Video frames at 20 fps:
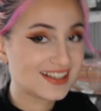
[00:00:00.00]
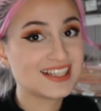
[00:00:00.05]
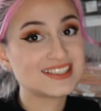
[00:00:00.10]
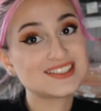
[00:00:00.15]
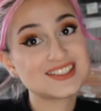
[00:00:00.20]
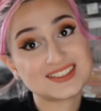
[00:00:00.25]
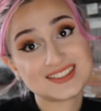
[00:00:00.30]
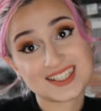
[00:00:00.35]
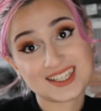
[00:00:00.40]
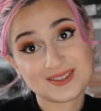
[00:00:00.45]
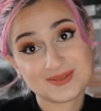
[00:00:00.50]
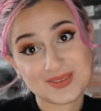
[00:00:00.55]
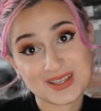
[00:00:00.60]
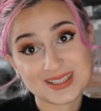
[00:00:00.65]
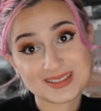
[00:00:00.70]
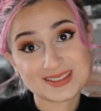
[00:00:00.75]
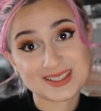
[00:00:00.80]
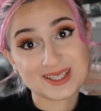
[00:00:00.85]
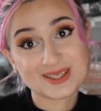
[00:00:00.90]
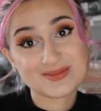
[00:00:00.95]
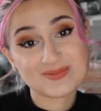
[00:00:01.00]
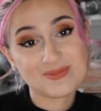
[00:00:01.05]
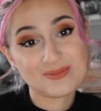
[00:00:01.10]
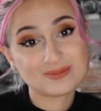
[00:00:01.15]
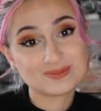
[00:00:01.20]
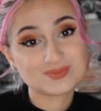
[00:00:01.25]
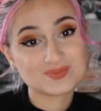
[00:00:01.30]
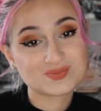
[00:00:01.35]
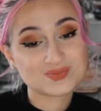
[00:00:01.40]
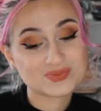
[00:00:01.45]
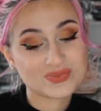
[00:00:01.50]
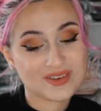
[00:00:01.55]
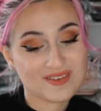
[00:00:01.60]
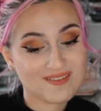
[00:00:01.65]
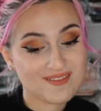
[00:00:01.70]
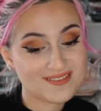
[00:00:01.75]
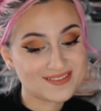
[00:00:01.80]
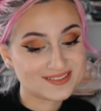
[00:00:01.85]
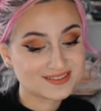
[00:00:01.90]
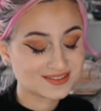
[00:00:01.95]
He just said amazing.
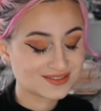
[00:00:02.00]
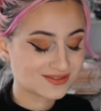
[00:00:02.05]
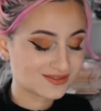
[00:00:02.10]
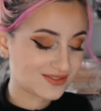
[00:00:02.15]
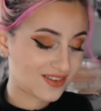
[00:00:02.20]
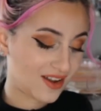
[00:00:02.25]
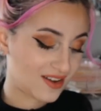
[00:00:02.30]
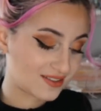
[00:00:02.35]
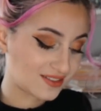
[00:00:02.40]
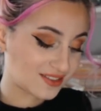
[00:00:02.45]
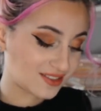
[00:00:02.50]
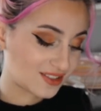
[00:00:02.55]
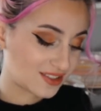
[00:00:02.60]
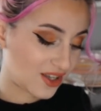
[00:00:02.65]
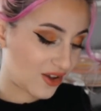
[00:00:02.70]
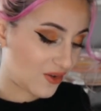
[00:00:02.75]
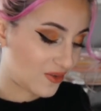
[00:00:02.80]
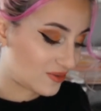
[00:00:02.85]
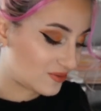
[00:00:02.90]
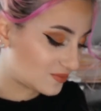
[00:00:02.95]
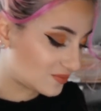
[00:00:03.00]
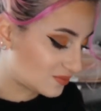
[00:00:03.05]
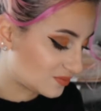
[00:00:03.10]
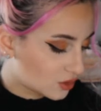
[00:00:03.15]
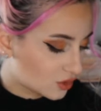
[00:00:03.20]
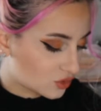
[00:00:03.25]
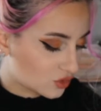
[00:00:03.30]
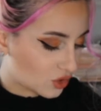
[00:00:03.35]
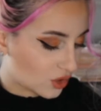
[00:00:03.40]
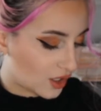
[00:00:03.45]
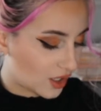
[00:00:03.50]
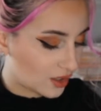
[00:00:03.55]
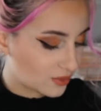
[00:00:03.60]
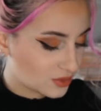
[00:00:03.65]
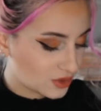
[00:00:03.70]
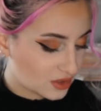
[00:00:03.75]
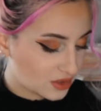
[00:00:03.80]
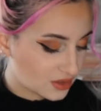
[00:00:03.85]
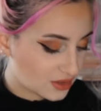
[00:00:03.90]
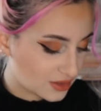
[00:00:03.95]
So I'm
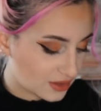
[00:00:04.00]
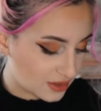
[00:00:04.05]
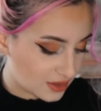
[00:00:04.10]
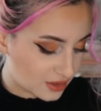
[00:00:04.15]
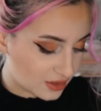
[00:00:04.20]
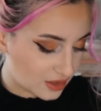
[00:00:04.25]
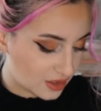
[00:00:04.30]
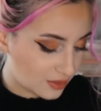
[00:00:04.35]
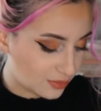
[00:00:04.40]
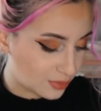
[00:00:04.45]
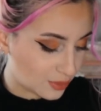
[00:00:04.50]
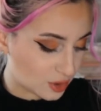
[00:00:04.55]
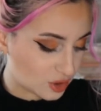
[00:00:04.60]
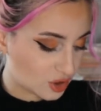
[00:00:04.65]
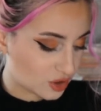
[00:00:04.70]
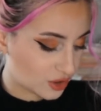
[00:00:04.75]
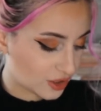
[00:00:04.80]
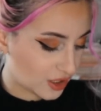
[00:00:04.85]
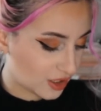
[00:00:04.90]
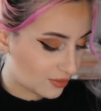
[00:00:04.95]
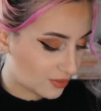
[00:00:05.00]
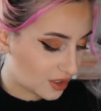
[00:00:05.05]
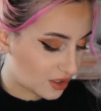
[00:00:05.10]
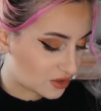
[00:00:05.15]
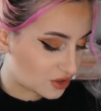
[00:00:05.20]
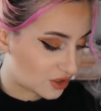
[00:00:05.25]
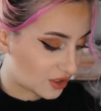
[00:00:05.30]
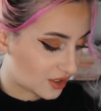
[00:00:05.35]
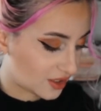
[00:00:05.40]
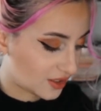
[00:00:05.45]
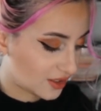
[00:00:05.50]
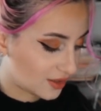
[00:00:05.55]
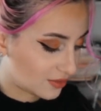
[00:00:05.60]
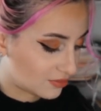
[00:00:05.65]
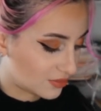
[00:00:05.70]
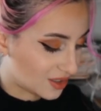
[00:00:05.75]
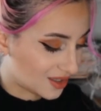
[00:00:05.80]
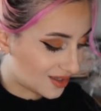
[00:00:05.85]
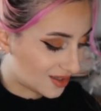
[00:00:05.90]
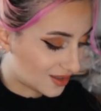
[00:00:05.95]
just literally butchering my chicken and
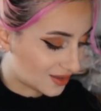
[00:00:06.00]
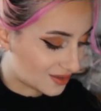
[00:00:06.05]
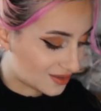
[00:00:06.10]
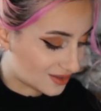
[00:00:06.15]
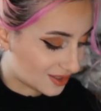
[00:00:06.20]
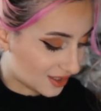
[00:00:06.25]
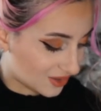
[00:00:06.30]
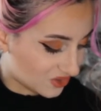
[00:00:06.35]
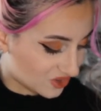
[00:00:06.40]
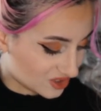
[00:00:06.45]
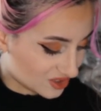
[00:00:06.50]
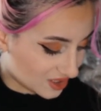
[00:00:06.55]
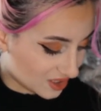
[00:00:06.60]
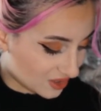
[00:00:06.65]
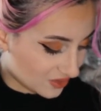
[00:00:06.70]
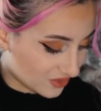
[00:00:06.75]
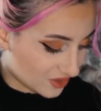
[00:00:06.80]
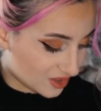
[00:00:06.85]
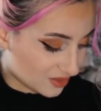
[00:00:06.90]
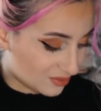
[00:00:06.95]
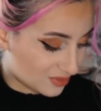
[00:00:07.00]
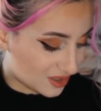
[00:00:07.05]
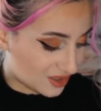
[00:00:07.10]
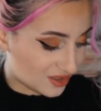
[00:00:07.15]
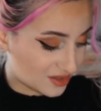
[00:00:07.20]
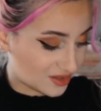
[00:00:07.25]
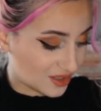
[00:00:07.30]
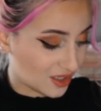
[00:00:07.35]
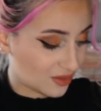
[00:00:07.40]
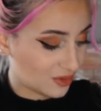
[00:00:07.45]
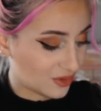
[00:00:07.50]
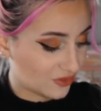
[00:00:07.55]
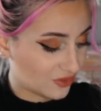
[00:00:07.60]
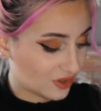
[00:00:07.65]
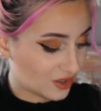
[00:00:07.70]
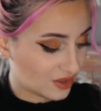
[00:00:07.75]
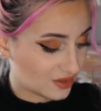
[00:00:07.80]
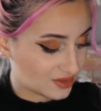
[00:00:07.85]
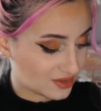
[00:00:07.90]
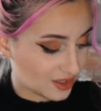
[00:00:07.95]
making a sandwich out of it because I'm a
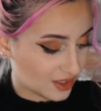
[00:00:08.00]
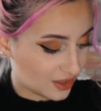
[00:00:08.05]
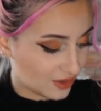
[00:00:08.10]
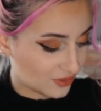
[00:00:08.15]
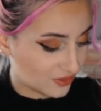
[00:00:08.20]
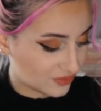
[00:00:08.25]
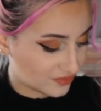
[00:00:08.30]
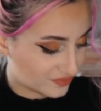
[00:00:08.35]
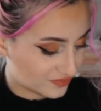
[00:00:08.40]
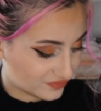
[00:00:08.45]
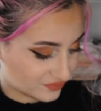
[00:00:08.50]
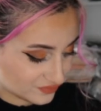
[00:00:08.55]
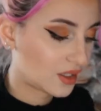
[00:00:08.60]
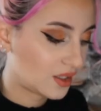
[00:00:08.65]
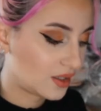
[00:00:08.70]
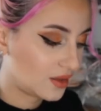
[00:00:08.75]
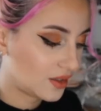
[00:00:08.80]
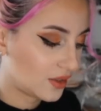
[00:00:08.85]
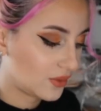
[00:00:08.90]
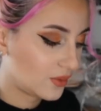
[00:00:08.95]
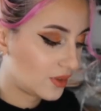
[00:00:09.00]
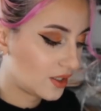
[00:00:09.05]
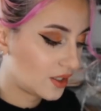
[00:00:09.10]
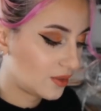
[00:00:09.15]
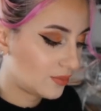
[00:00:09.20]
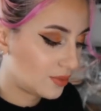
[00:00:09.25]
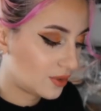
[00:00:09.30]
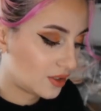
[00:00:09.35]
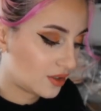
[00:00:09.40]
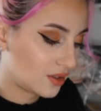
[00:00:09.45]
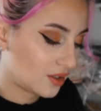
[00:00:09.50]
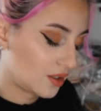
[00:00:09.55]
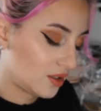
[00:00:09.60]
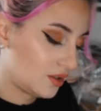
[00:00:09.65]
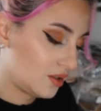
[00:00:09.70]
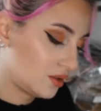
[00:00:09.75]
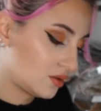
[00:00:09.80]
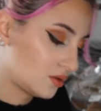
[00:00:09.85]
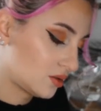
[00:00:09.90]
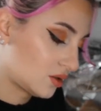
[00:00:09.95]
freaking sap. And now we're gonna put the
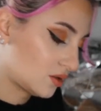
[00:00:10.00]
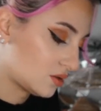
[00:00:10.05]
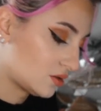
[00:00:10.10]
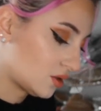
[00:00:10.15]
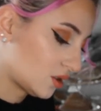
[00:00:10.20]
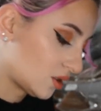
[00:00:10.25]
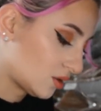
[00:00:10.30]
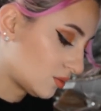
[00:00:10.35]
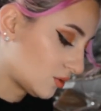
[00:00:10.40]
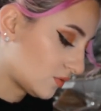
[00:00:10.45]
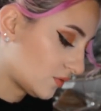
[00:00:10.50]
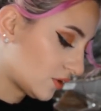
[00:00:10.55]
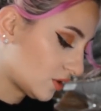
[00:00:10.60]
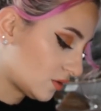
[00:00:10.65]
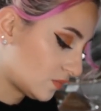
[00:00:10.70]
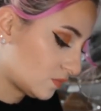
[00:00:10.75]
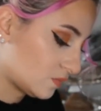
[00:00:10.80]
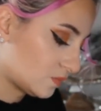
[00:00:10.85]
onions on top of it.